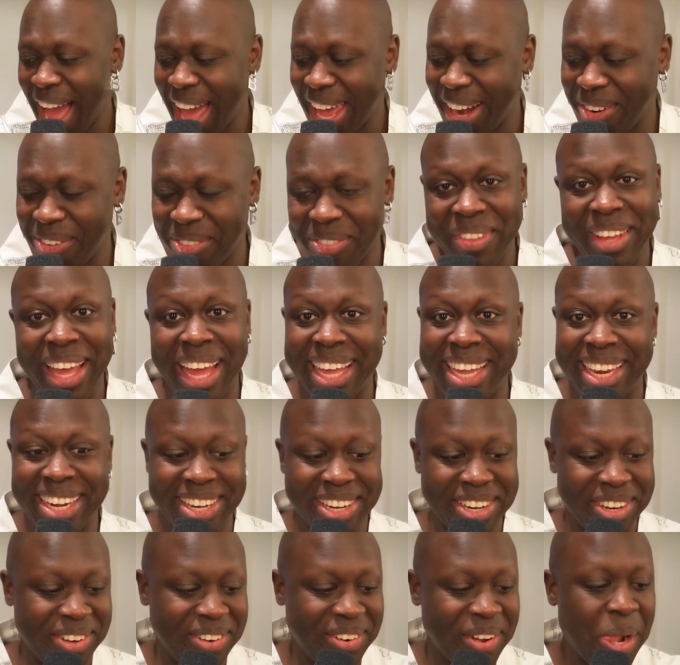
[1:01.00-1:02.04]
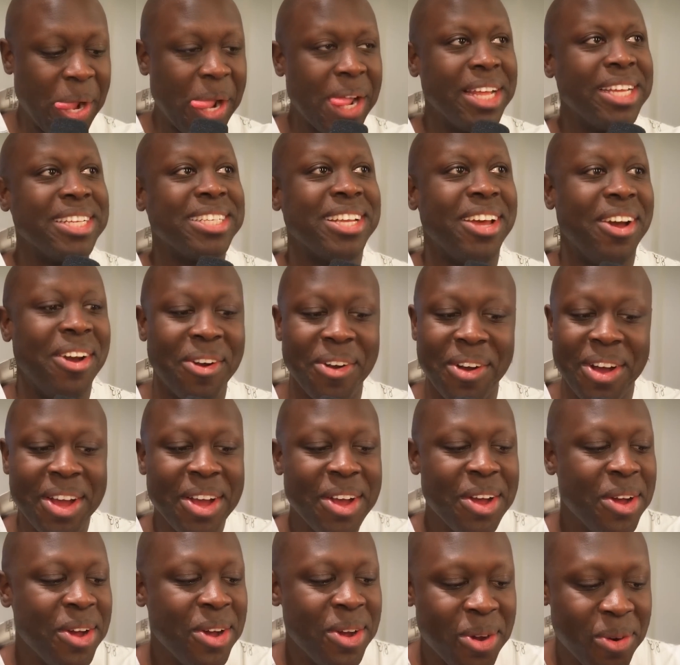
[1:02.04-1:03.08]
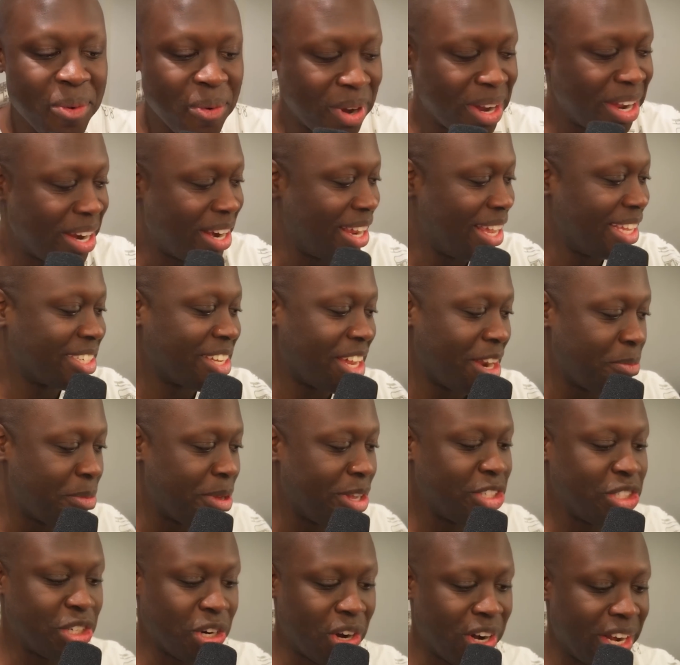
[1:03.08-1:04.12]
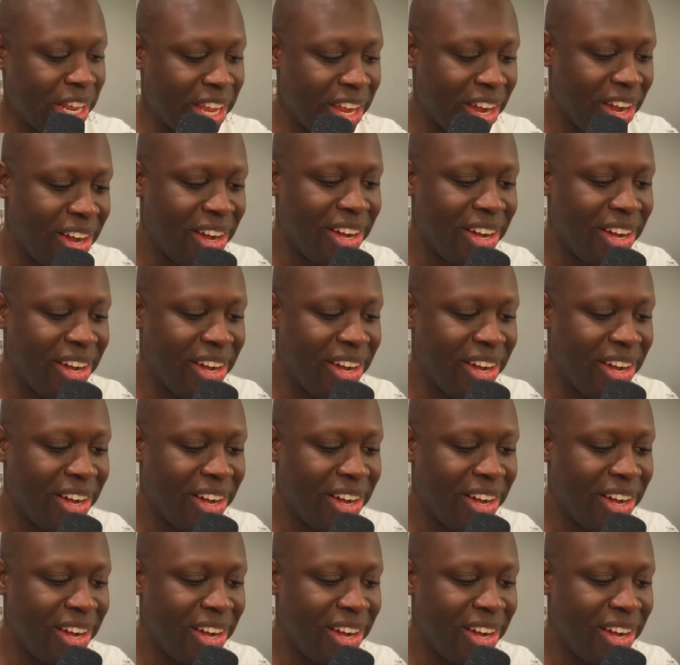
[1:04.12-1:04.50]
don't think I can do. So it's gonna be a journey, y'all.